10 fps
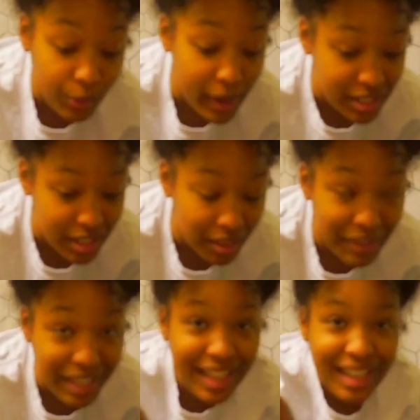the rest of
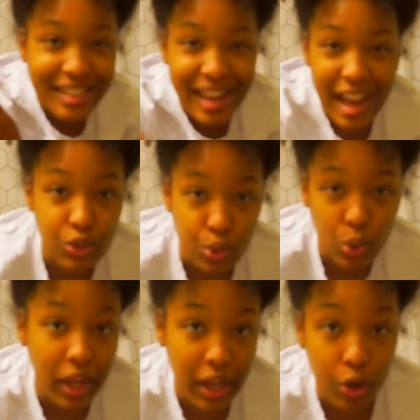it,
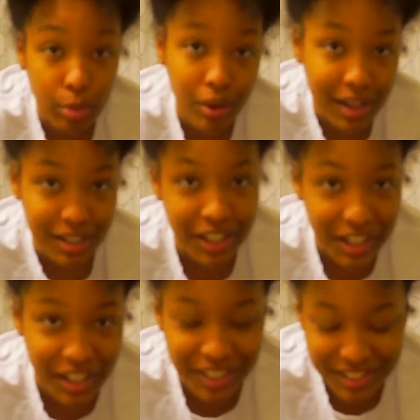natural hair products.